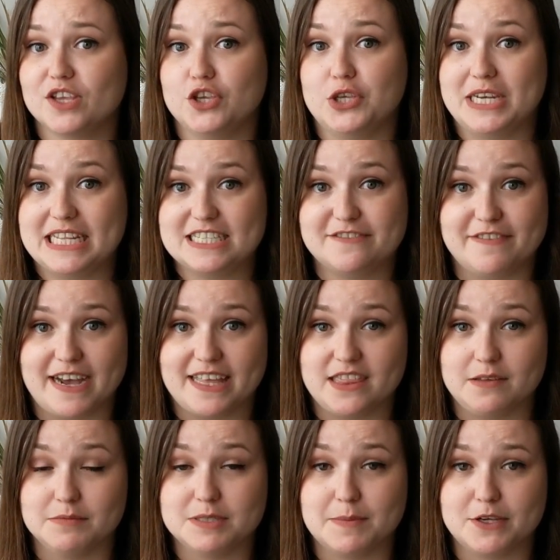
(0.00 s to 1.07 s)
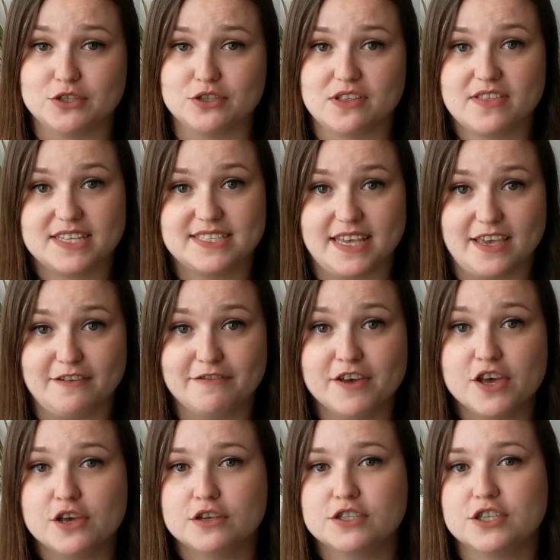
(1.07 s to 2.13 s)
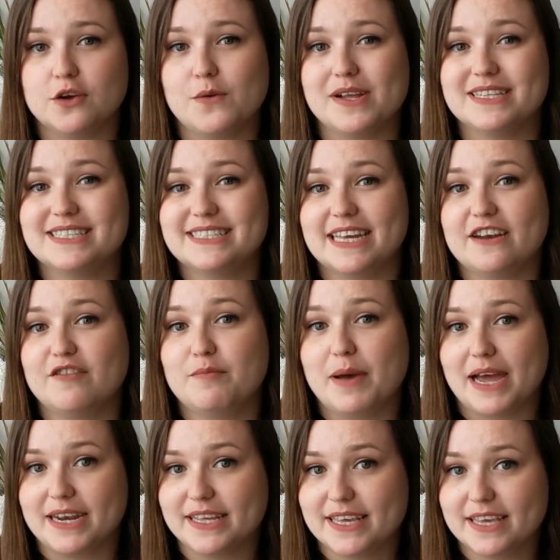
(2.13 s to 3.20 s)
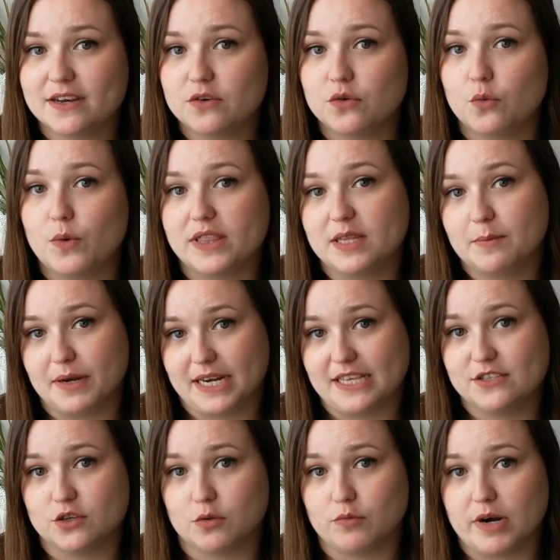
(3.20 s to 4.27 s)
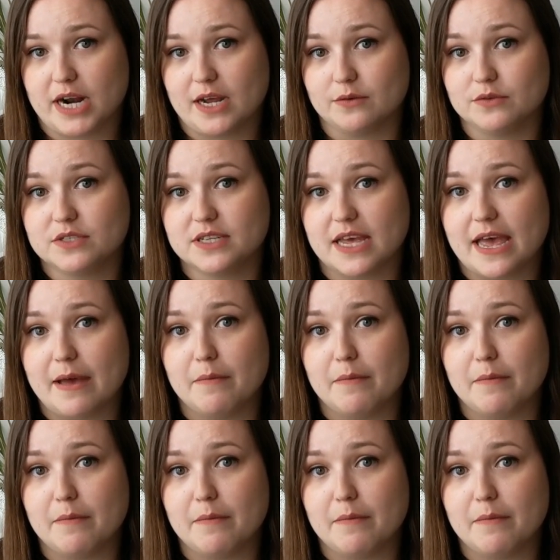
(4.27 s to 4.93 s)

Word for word: You need to find them to make sure that they're safe. So instead of panicking when the police come round,